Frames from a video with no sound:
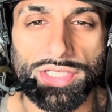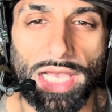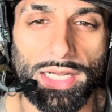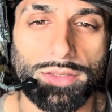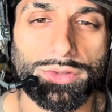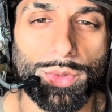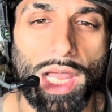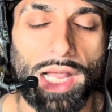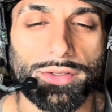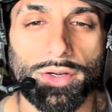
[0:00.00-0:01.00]
shout out to
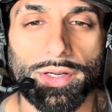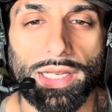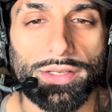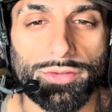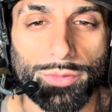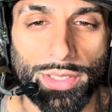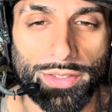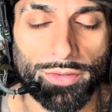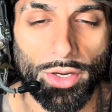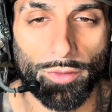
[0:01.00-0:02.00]
Nocturn
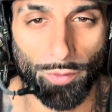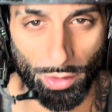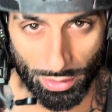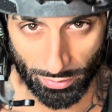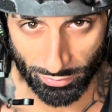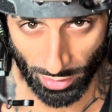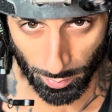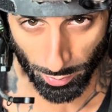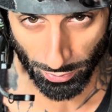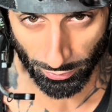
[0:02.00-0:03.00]
Industries for hooking us
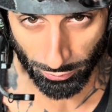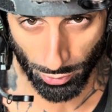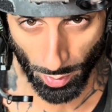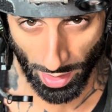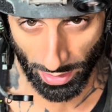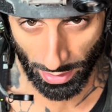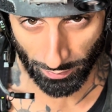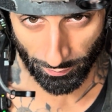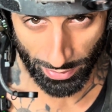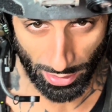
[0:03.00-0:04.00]
up with this UA
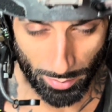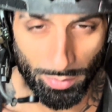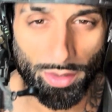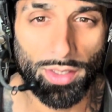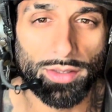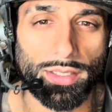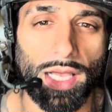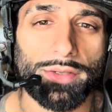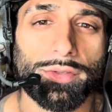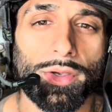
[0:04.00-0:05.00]
NVM
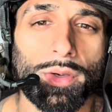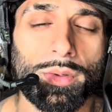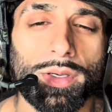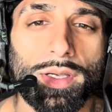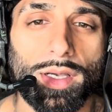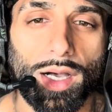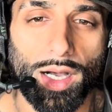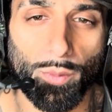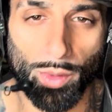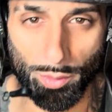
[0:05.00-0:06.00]
Tanto.
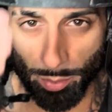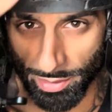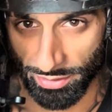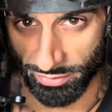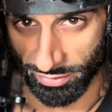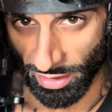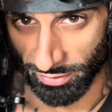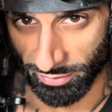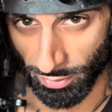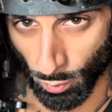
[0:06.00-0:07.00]
Uh, we will be
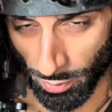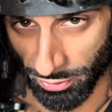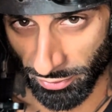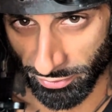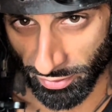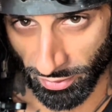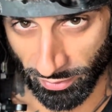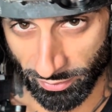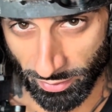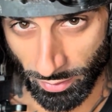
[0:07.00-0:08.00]
discussing what this
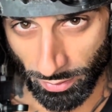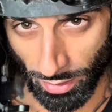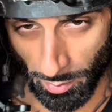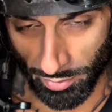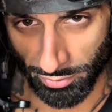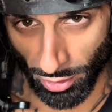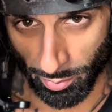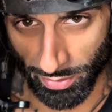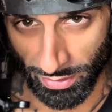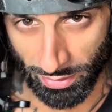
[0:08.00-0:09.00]
is,
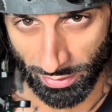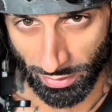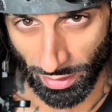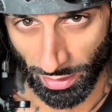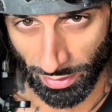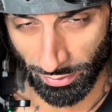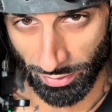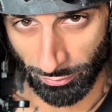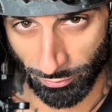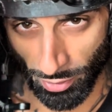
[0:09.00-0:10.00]
MSRP, and
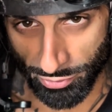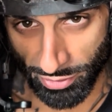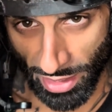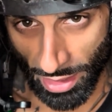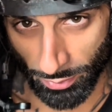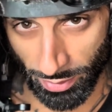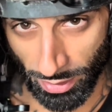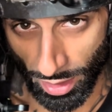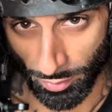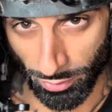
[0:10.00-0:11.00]
the functionality
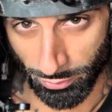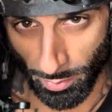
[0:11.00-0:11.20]
of this